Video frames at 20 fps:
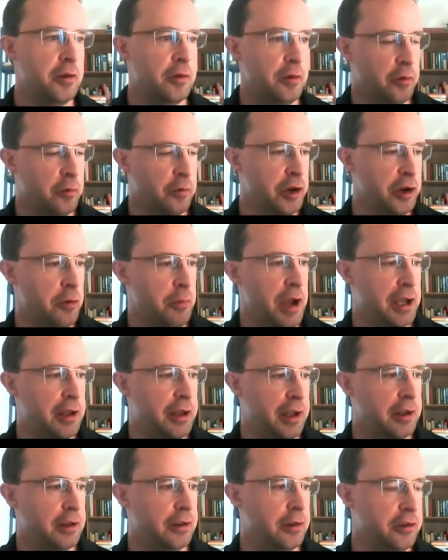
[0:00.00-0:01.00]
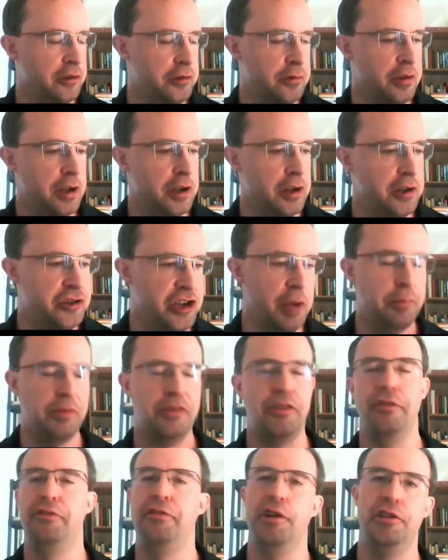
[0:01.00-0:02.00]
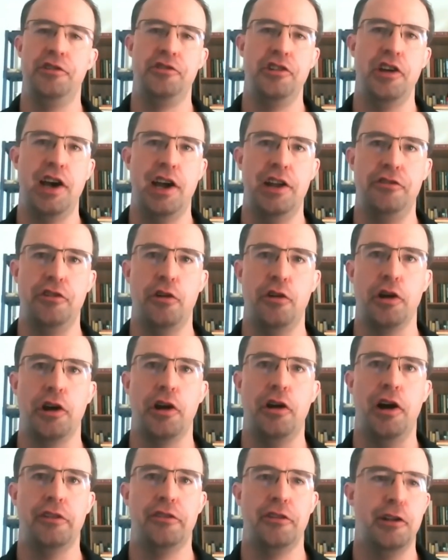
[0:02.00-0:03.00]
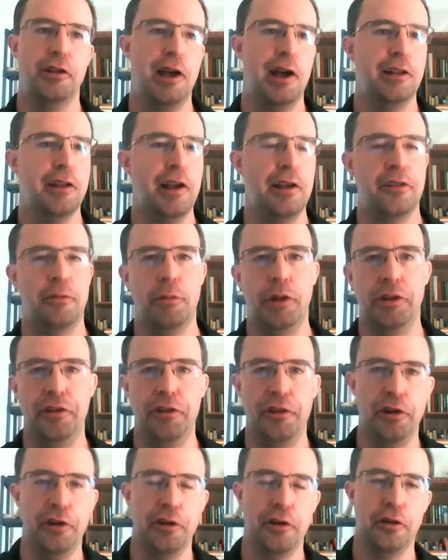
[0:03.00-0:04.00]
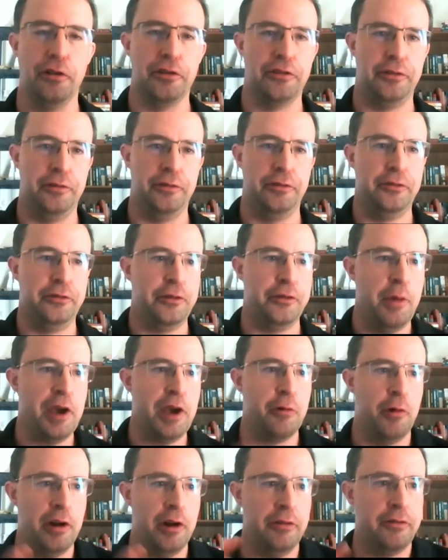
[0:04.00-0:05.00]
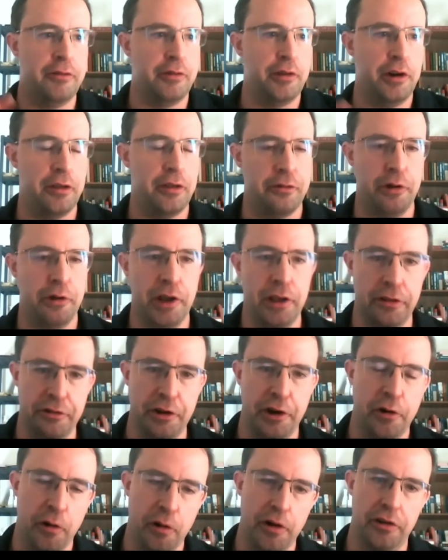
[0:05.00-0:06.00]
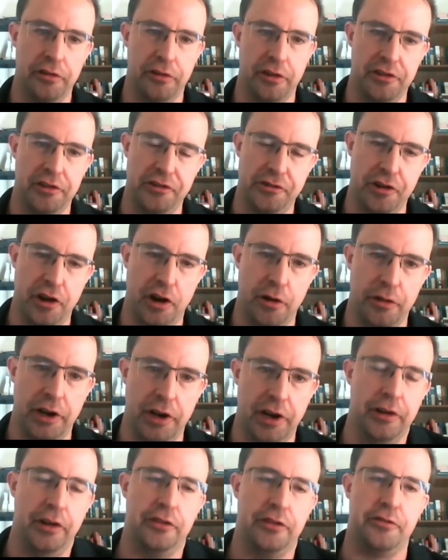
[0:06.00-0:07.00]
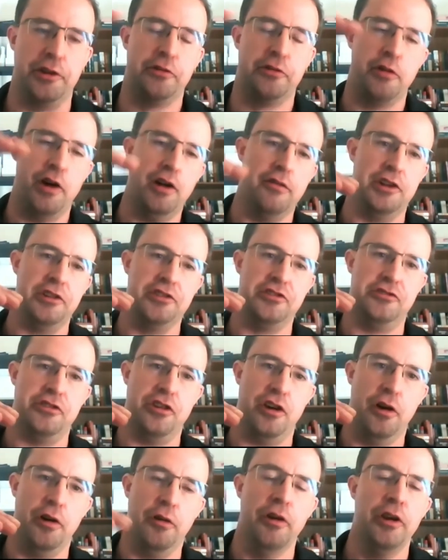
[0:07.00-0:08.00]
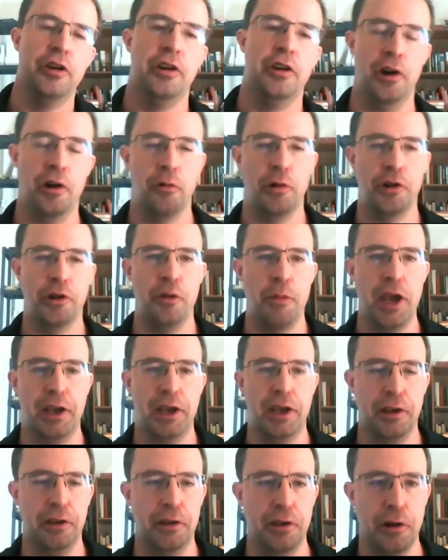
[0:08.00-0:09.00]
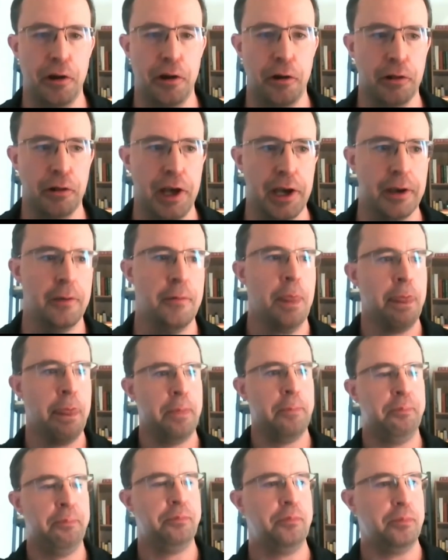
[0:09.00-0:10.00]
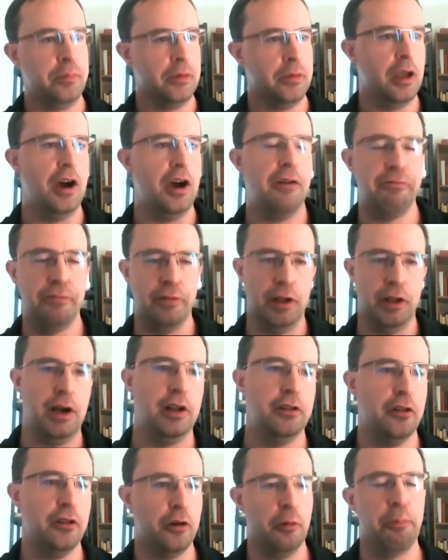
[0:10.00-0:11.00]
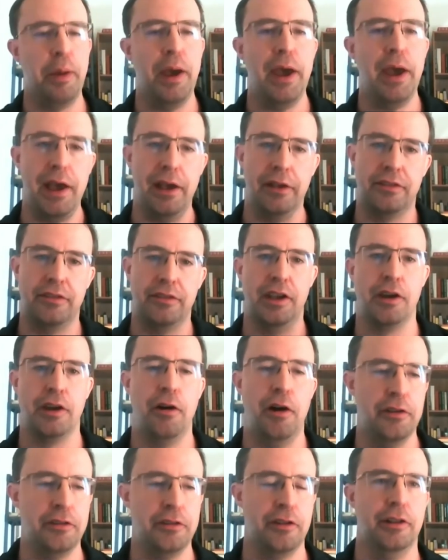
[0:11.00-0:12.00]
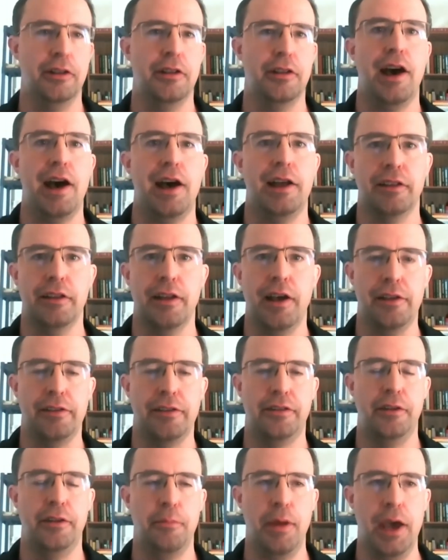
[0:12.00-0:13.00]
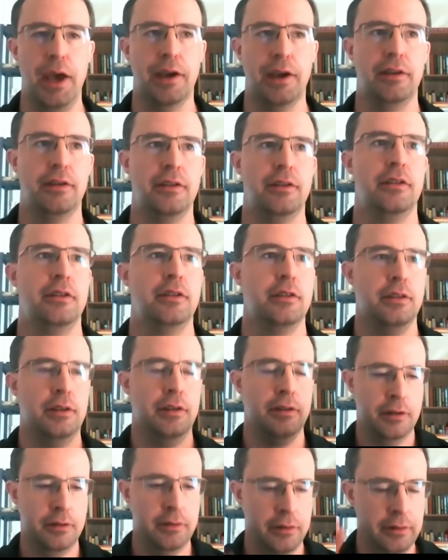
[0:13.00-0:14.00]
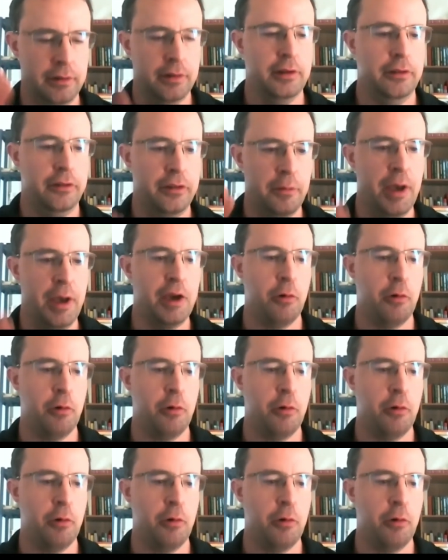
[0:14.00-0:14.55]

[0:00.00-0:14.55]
when you're making Jeeps that fit GI Joe, it costs a lot less in materials to make one for a three and three quarters inch Joe than it does for a 12 inch Joe. Or when you're making, you know, like a, a little base, it costs a lot less to make to make